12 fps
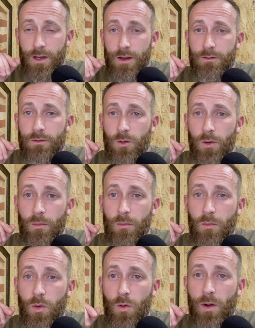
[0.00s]
for
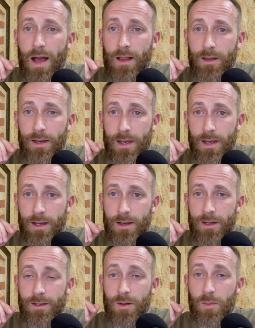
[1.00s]
morality
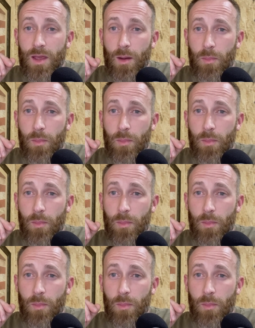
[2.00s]
to be a